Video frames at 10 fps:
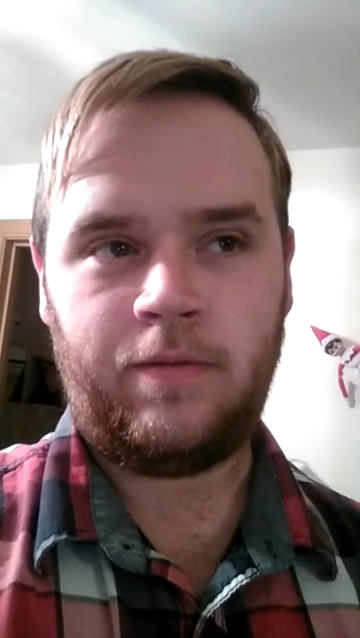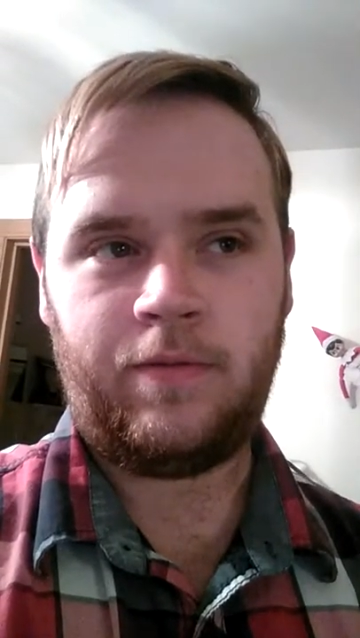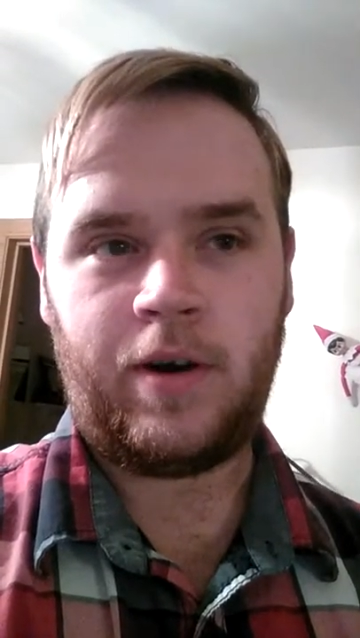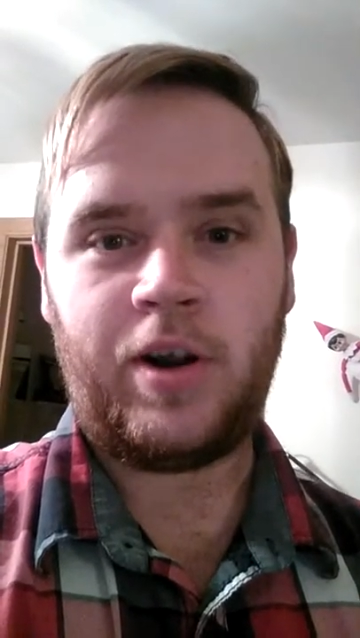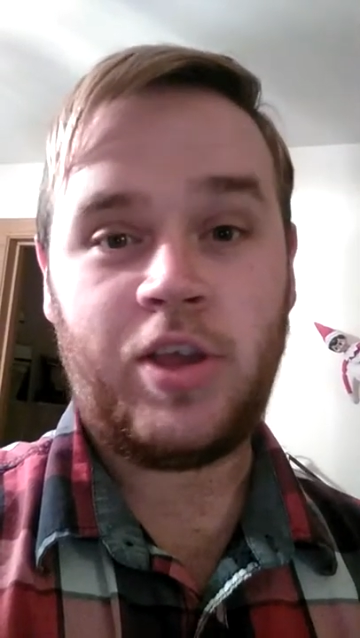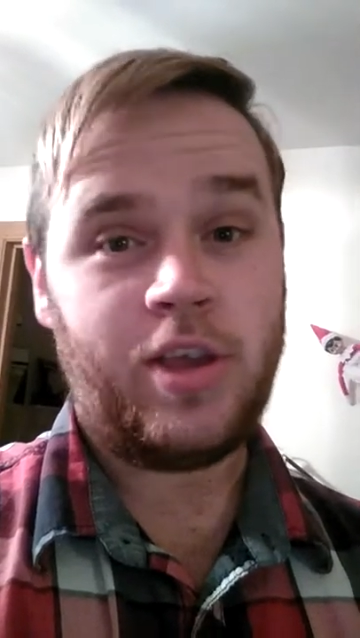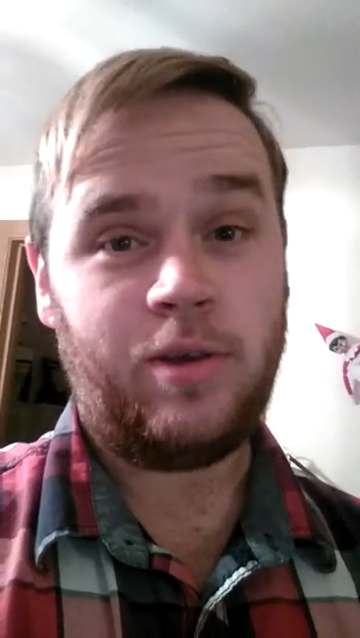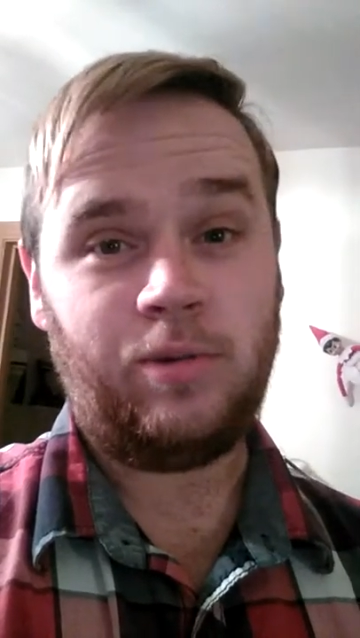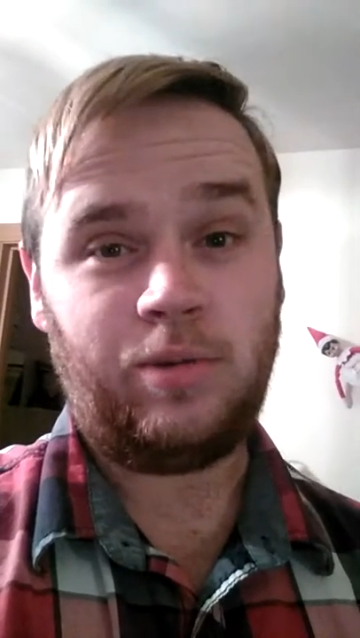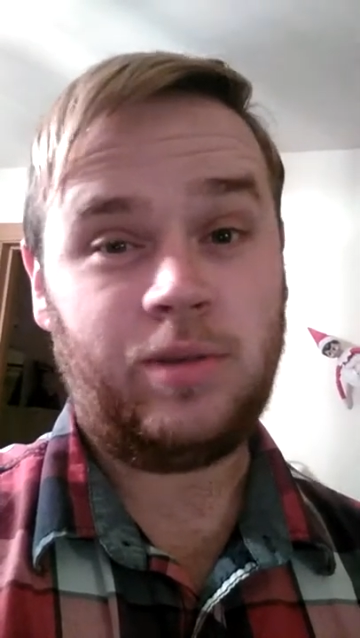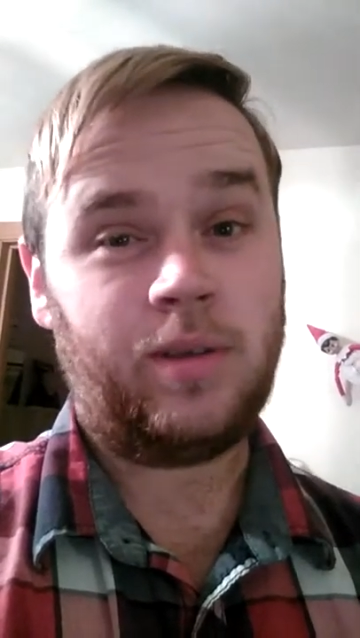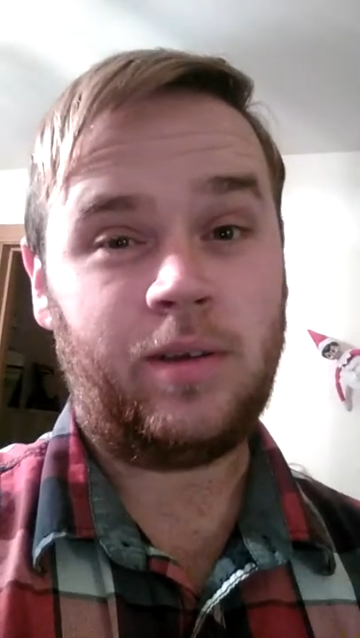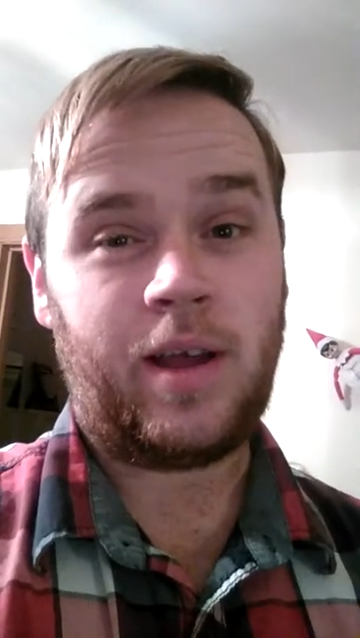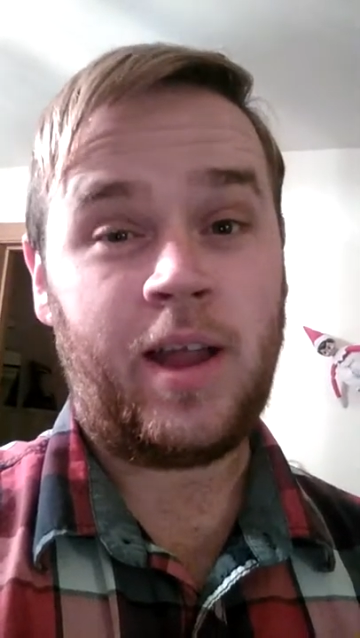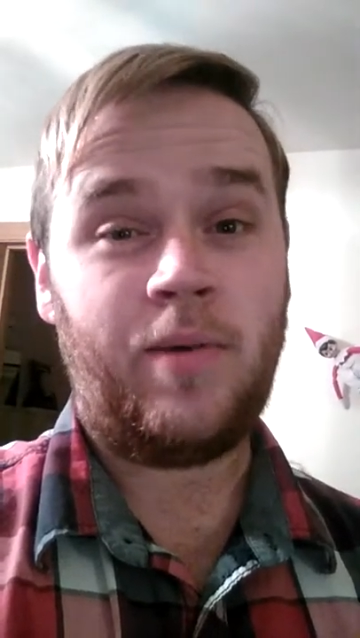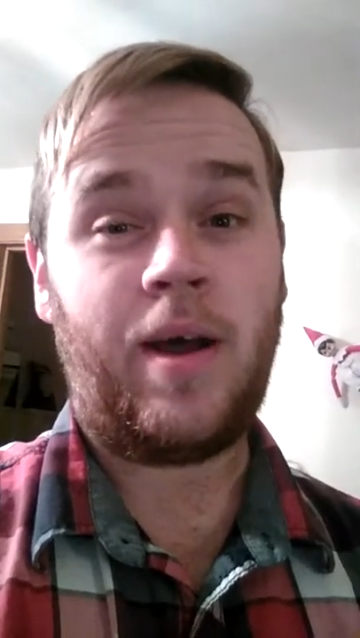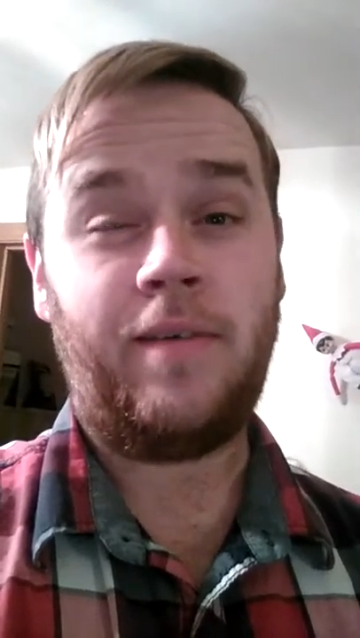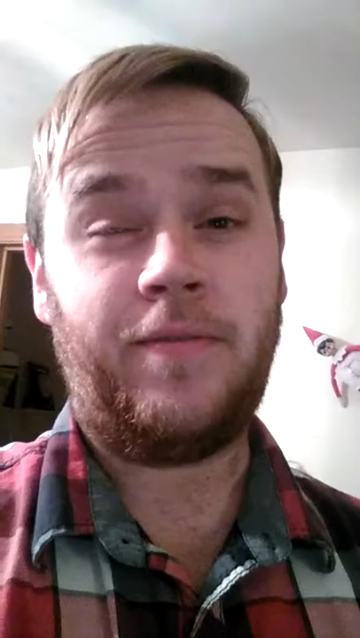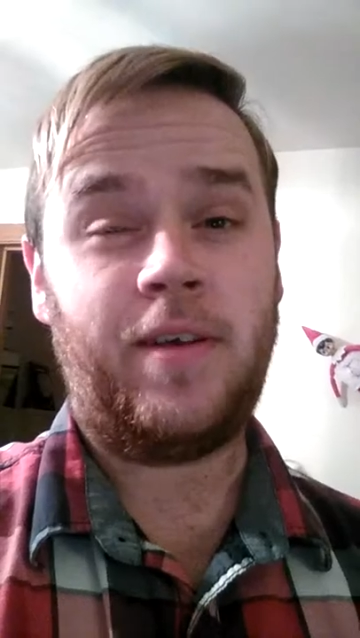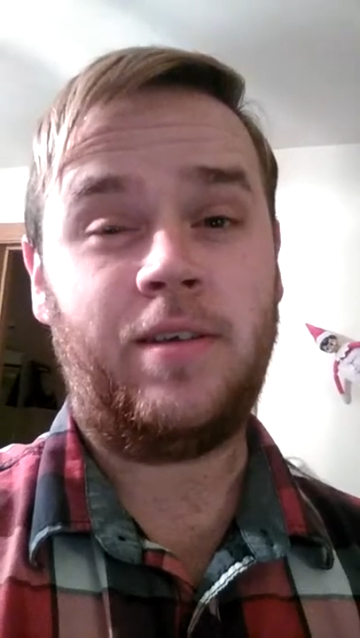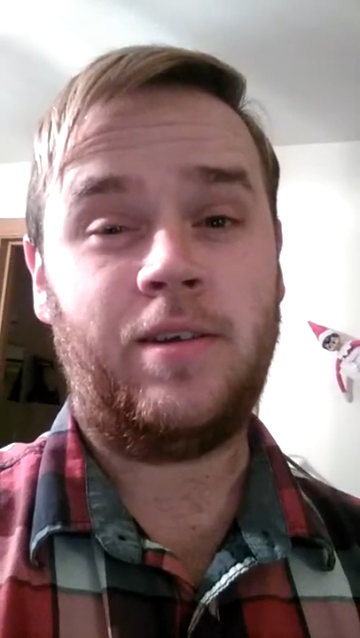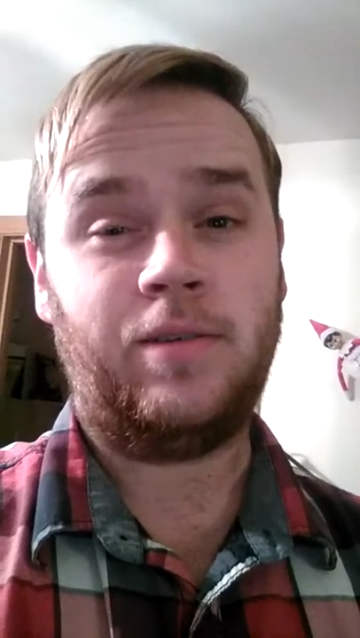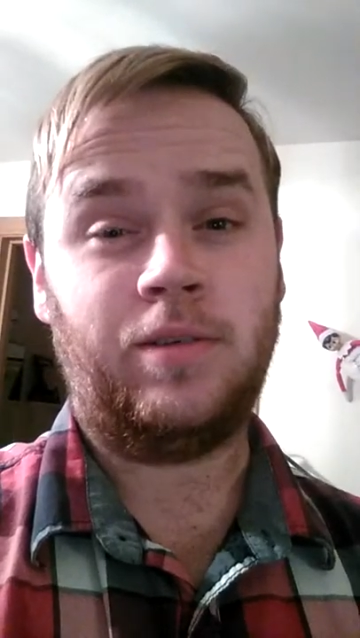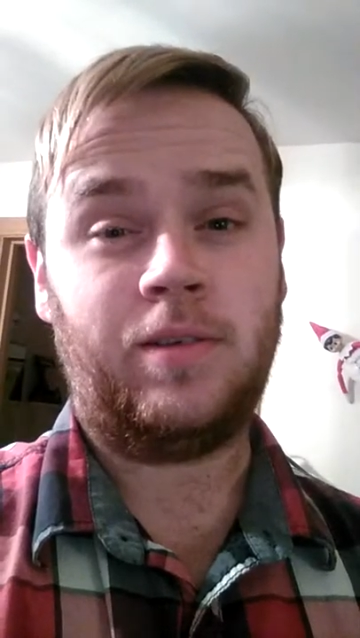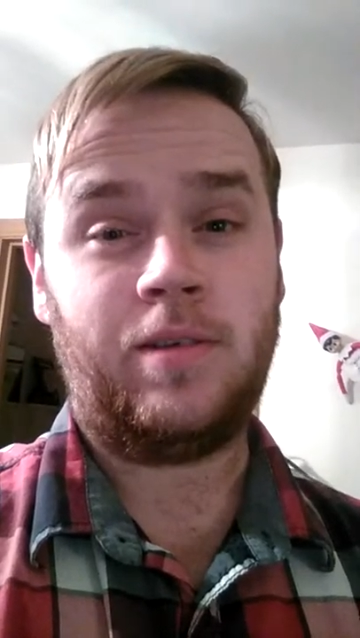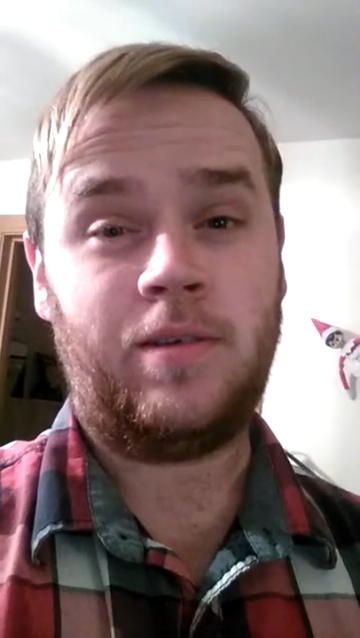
very used. I know I felt used.